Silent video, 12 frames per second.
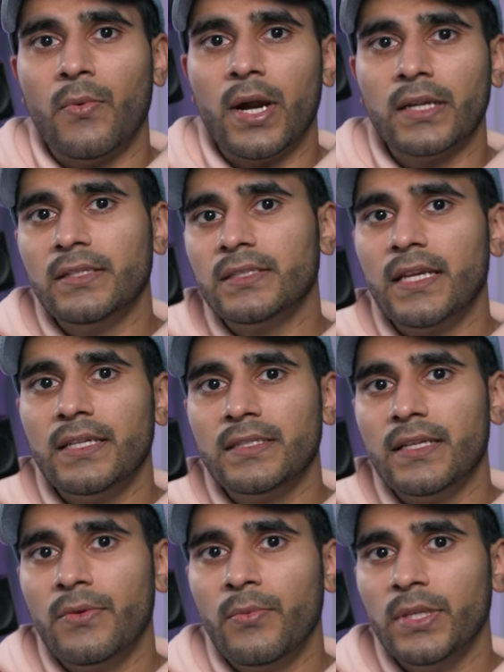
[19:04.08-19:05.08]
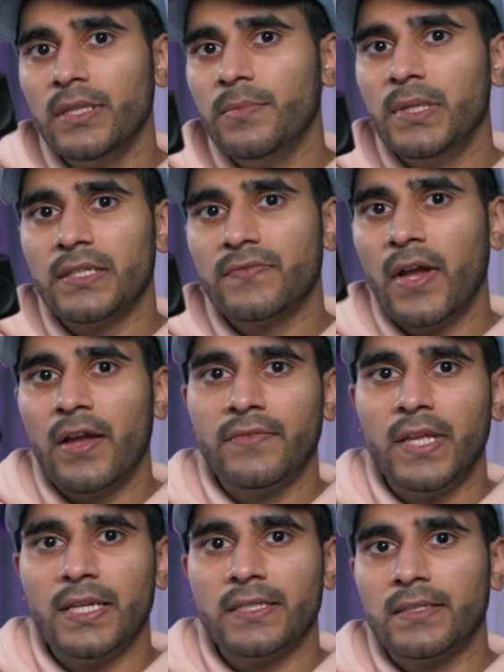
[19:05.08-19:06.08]
a wireless headset with the PS5
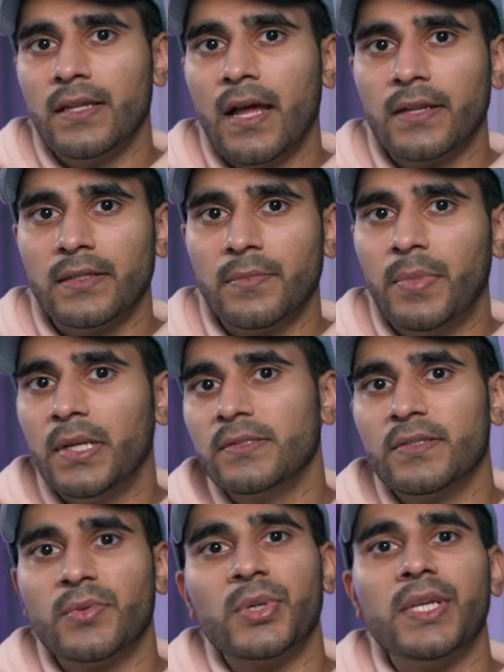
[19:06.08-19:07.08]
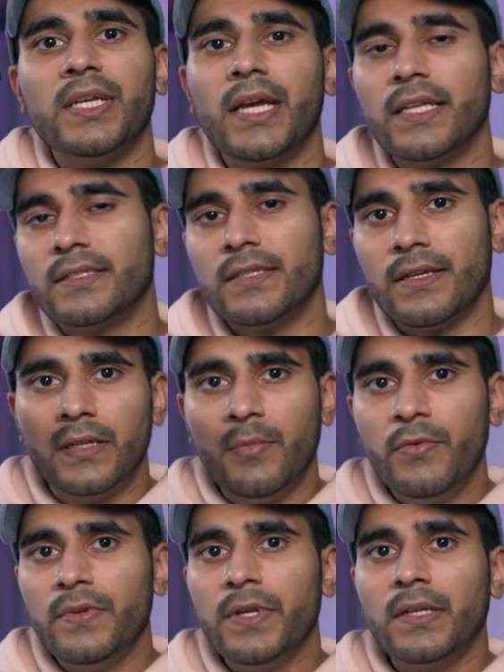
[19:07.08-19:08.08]
that is not the Pulse 3D headset. Now
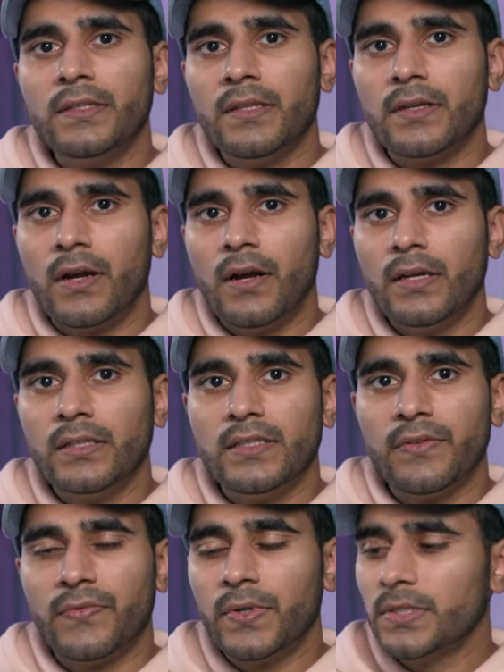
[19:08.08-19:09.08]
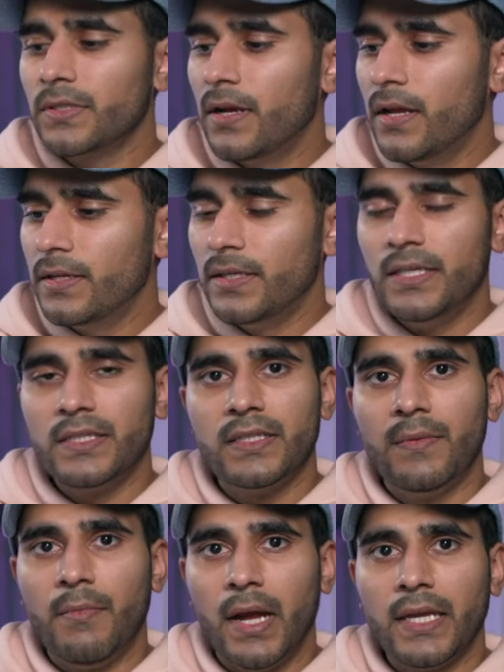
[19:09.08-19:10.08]
moving on to the cons, the first con is
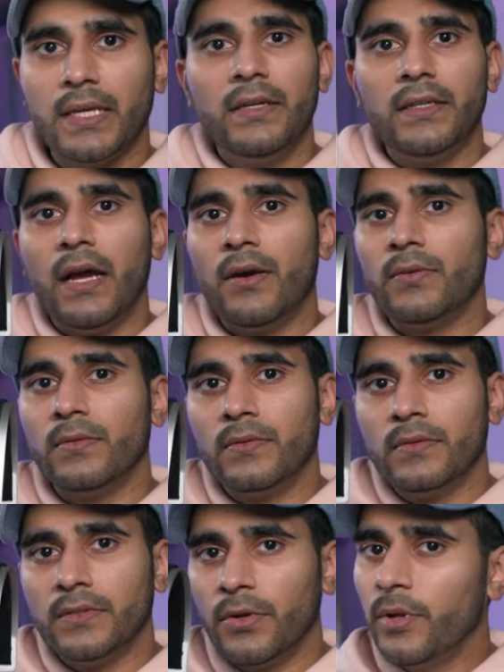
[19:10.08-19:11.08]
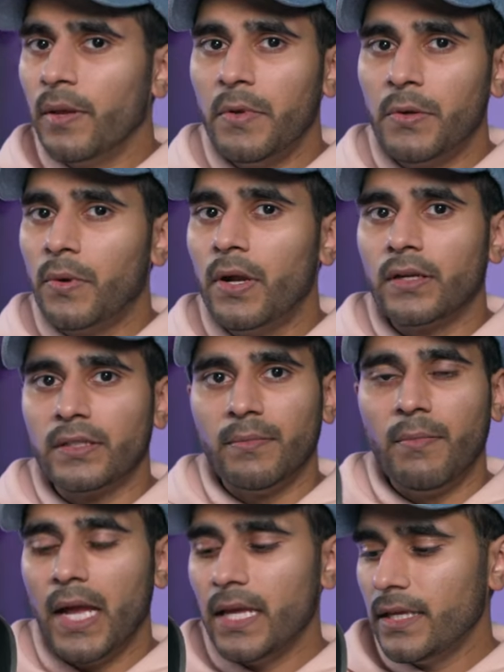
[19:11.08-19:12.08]
the mic. Now don't get me wrong, the
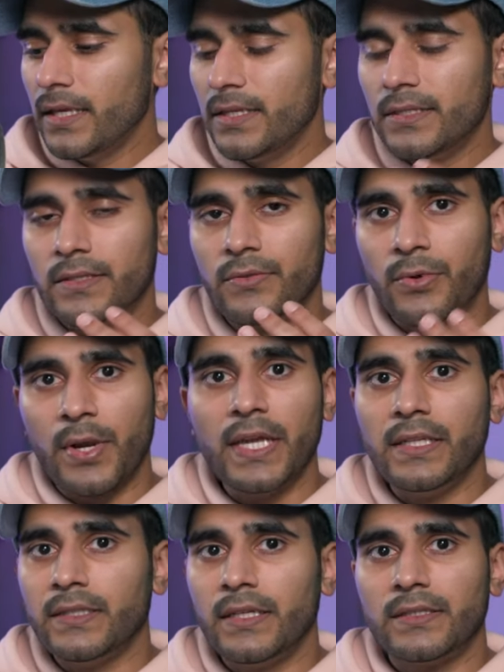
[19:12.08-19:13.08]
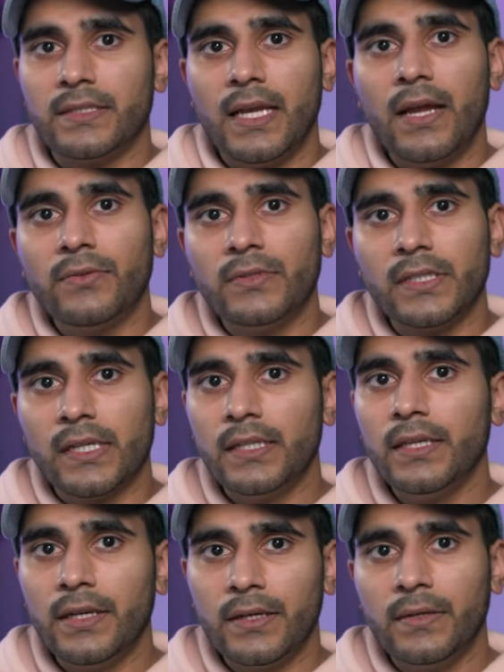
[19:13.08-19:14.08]
mic is great, it sounds
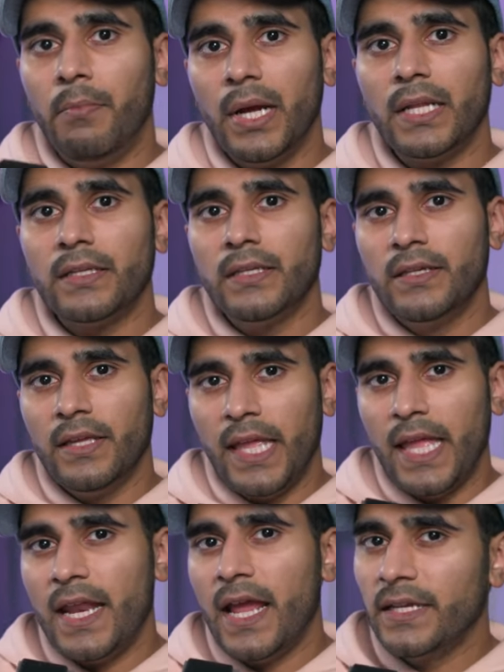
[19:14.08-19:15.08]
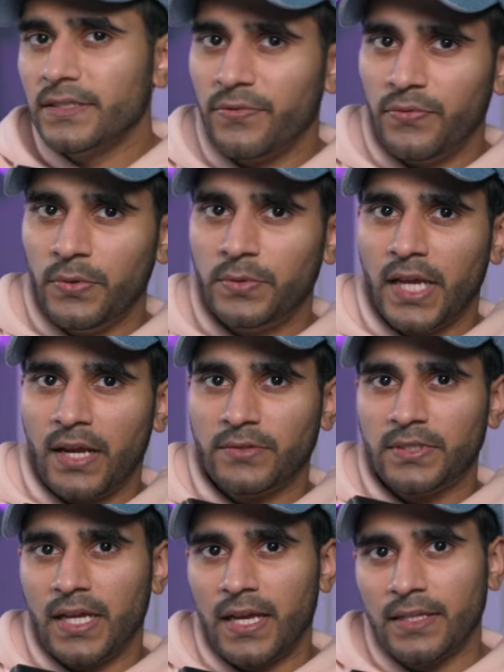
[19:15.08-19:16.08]
clear, but it has a few
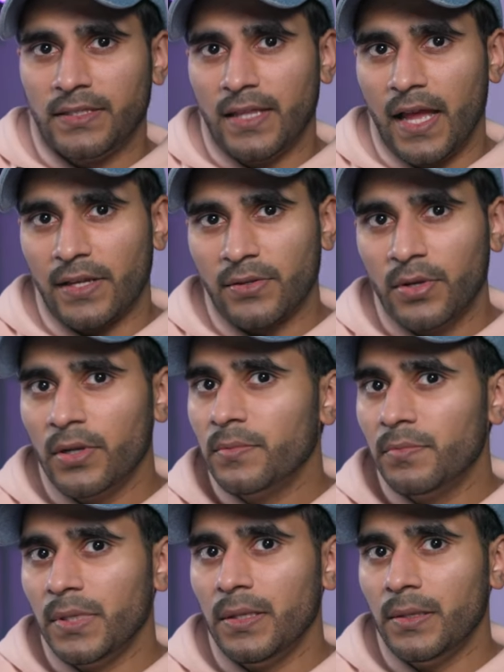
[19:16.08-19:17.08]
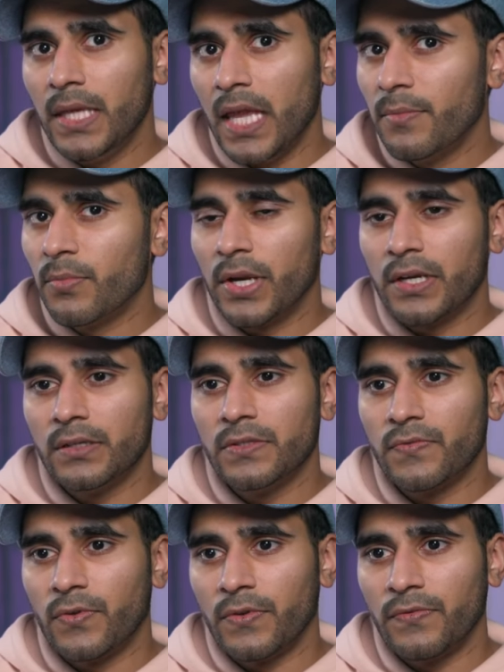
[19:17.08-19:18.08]
downsides that could be game breakers
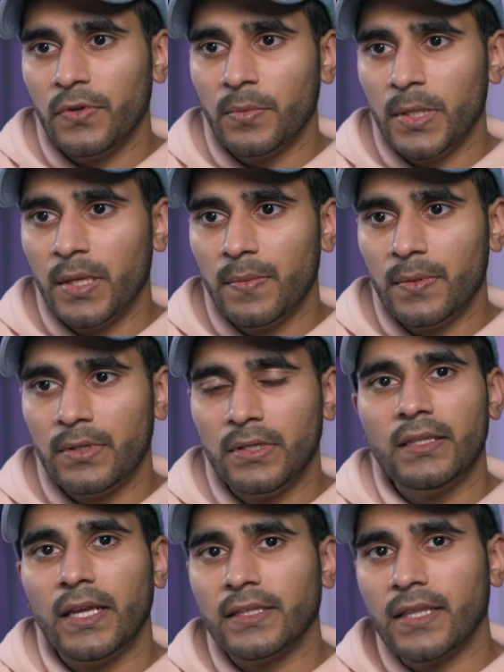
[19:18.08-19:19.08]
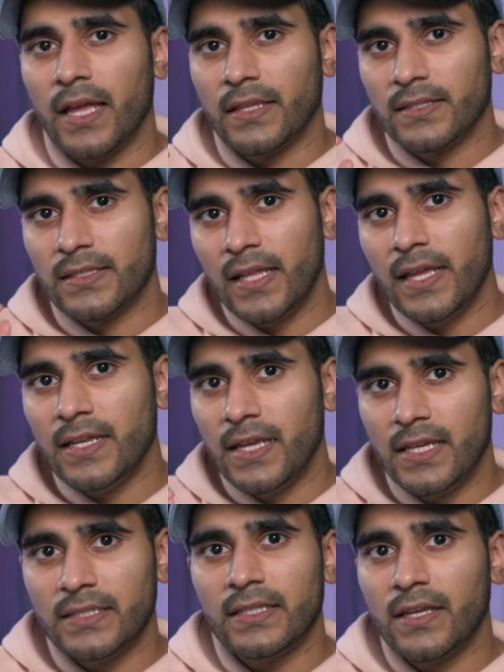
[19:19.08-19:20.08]
for a few people, like that slight
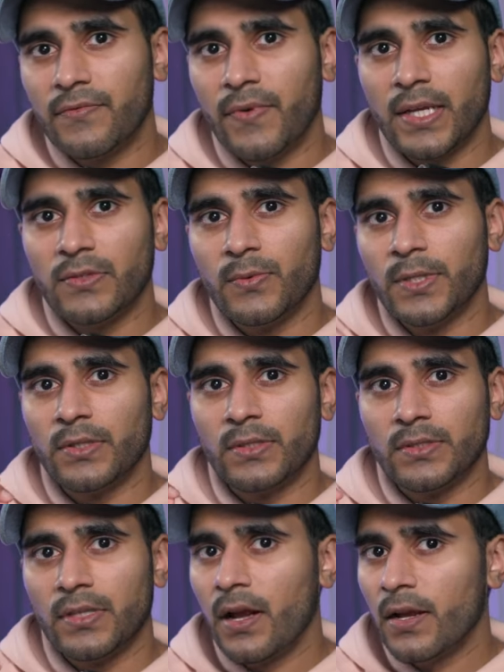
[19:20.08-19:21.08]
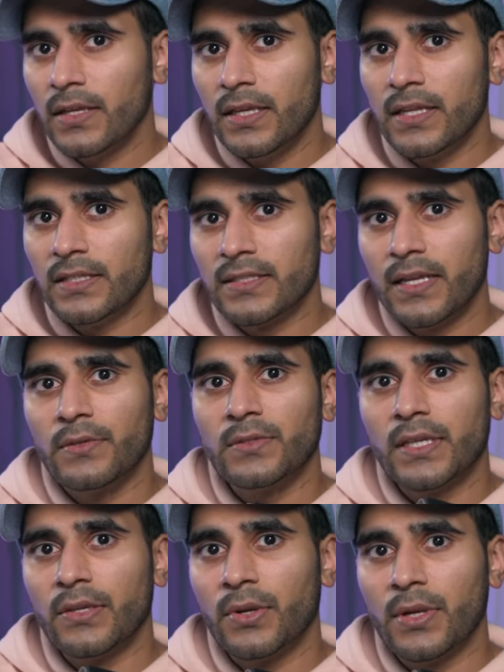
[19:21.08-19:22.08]
hissing effect when you're talking and it sounds
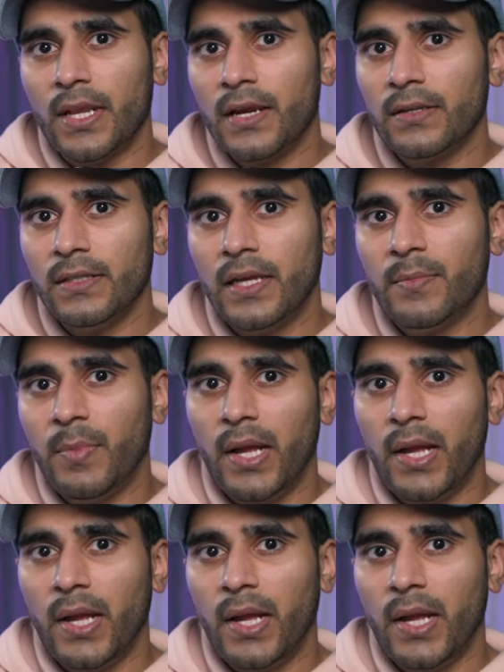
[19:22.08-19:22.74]
like you're an airline